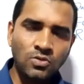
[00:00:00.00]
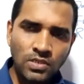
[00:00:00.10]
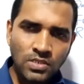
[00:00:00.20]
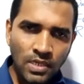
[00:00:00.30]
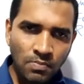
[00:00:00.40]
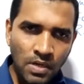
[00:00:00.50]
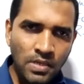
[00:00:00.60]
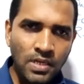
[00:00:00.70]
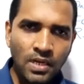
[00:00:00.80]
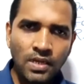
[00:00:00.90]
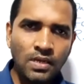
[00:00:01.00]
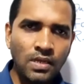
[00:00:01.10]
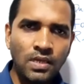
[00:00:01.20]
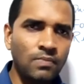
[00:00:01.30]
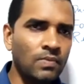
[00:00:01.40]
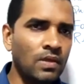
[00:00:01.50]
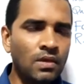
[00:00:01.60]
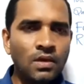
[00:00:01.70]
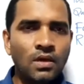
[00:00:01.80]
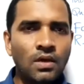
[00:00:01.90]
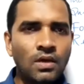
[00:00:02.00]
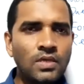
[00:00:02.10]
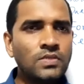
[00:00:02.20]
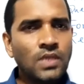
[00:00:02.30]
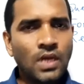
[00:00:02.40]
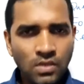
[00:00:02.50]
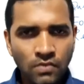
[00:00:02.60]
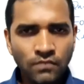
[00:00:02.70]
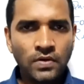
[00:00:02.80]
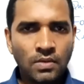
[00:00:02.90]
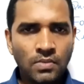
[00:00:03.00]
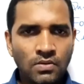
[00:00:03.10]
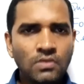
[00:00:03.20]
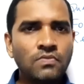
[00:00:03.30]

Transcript: to the table directly is uncomfortable.